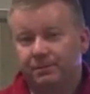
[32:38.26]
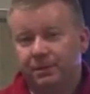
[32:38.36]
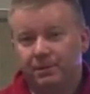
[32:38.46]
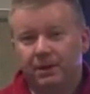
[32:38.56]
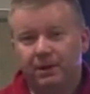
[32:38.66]

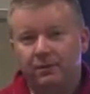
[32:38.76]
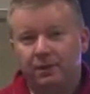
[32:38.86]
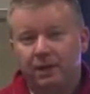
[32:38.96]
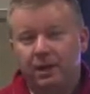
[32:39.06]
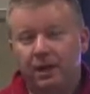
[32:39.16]
Okay?
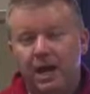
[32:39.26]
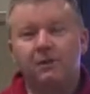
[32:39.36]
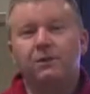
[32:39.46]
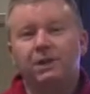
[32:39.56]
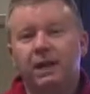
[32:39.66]

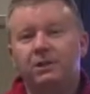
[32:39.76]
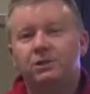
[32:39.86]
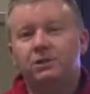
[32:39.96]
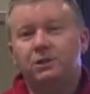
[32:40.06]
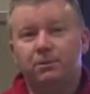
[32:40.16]
Everything
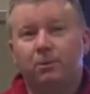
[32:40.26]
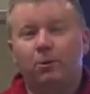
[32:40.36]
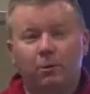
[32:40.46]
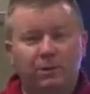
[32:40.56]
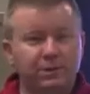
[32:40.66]
should
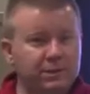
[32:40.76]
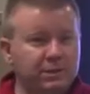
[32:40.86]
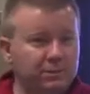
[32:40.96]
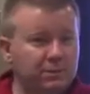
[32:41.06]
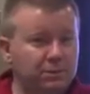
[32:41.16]
support what the
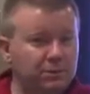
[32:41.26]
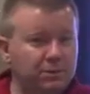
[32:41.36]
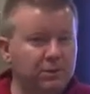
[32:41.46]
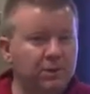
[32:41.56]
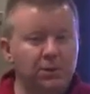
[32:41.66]
system is
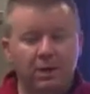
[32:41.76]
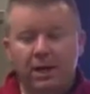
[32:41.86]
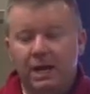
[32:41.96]
supposed to do.